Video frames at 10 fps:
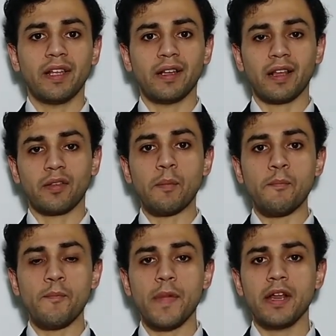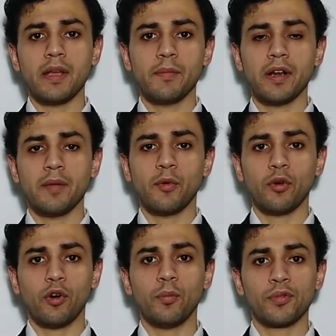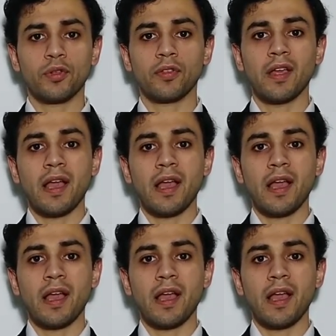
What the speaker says: It has many more options,